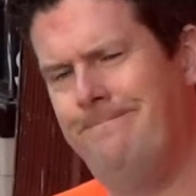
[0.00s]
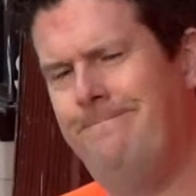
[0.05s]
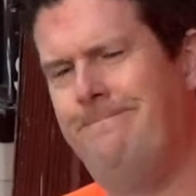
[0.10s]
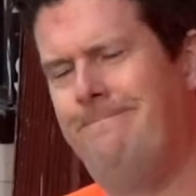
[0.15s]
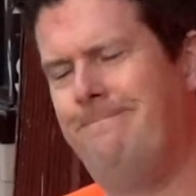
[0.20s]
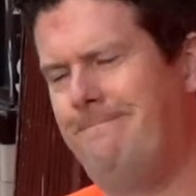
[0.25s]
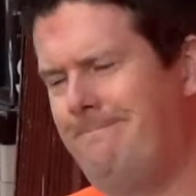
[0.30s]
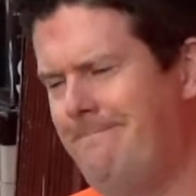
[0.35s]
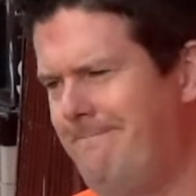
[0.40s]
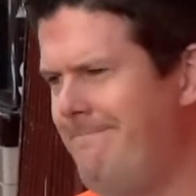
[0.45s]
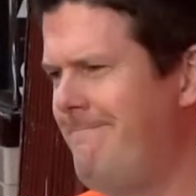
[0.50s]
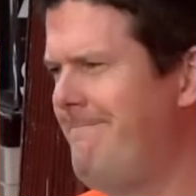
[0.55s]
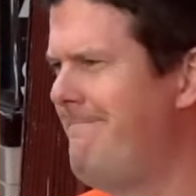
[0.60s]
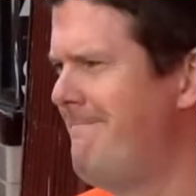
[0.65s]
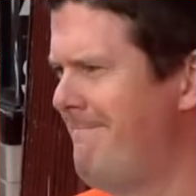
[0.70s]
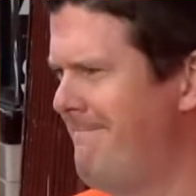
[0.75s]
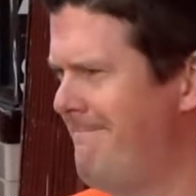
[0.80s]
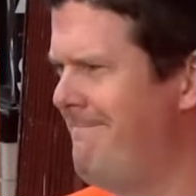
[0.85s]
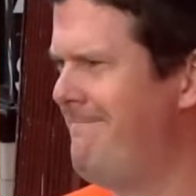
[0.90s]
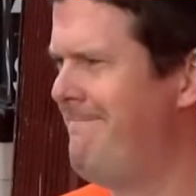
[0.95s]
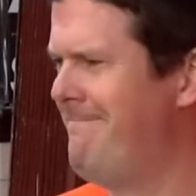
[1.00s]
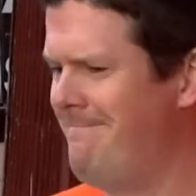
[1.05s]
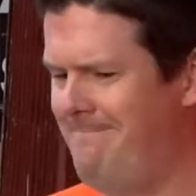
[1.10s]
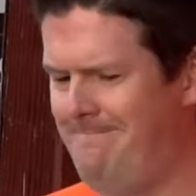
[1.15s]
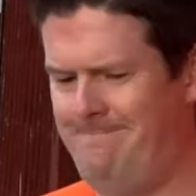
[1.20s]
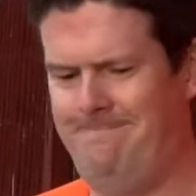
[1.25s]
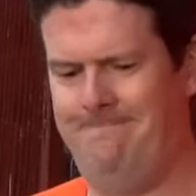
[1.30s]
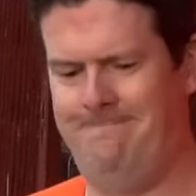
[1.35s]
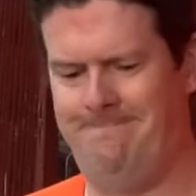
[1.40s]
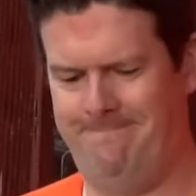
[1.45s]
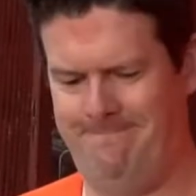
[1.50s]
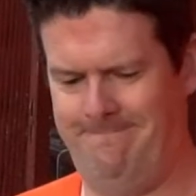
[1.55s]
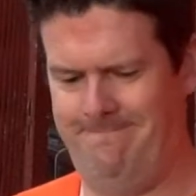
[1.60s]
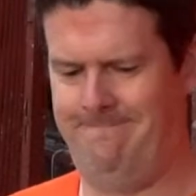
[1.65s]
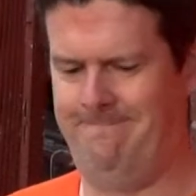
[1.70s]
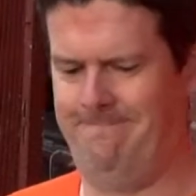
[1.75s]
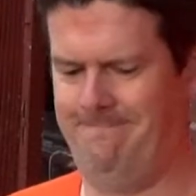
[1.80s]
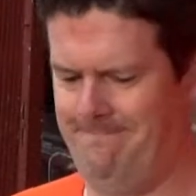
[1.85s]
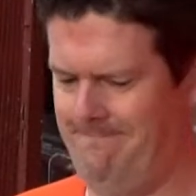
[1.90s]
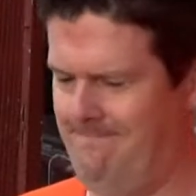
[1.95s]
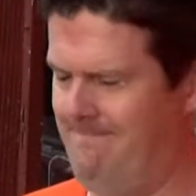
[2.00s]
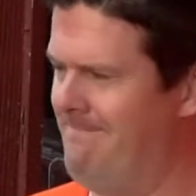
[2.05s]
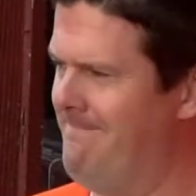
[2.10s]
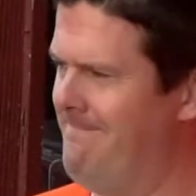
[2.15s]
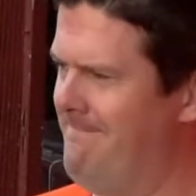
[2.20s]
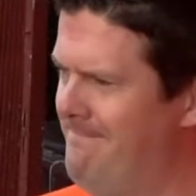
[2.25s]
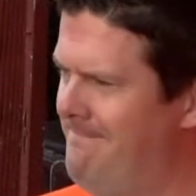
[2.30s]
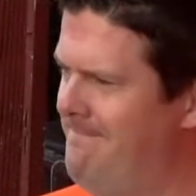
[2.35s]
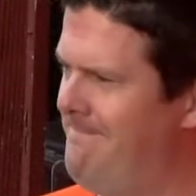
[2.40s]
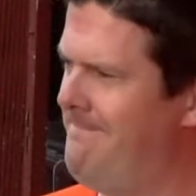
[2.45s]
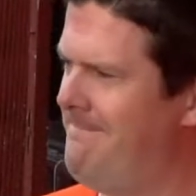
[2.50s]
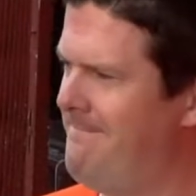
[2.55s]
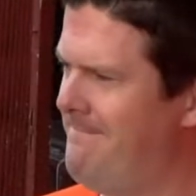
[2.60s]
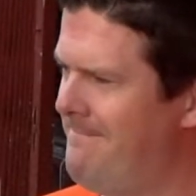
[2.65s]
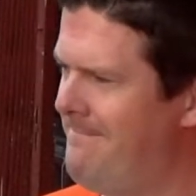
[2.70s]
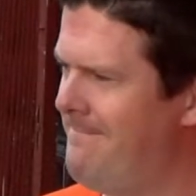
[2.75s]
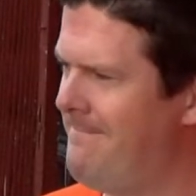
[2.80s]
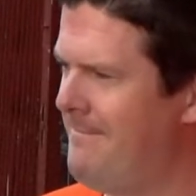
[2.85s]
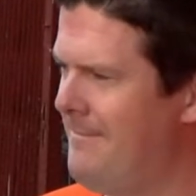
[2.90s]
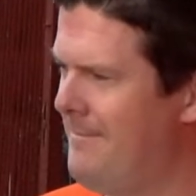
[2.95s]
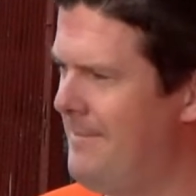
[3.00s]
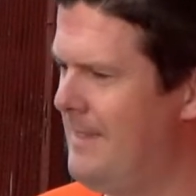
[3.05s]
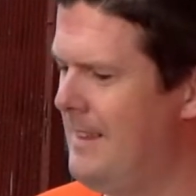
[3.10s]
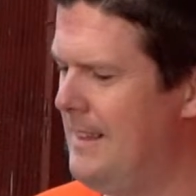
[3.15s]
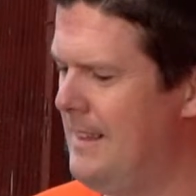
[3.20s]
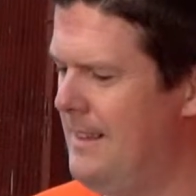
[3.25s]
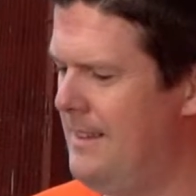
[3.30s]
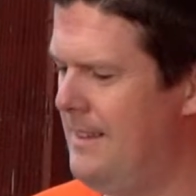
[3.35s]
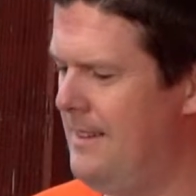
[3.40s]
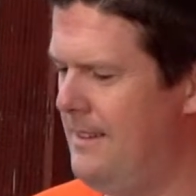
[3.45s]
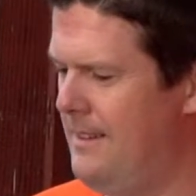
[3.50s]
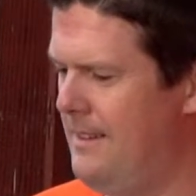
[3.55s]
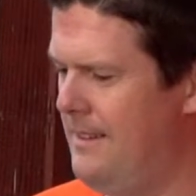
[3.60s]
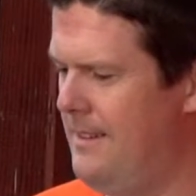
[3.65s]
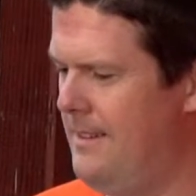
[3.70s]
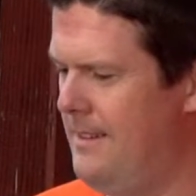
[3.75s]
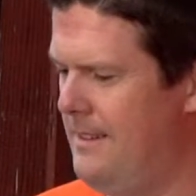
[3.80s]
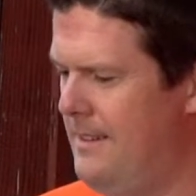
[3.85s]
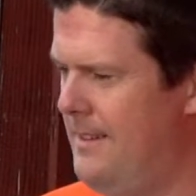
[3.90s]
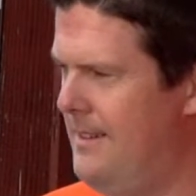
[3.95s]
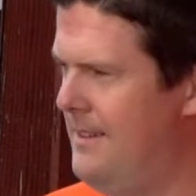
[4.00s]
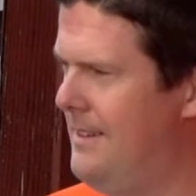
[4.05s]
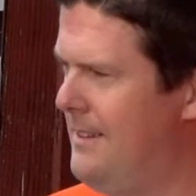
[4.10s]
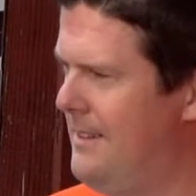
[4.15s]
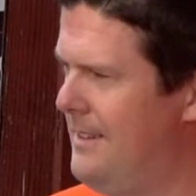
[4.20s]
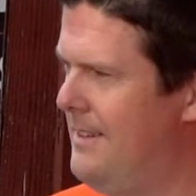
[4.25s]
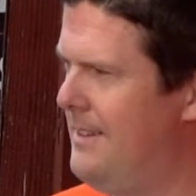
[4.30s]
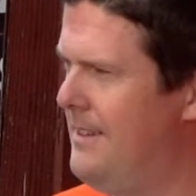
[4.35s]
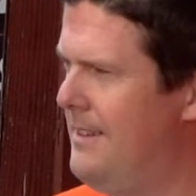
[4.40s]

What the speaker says: (not speaking)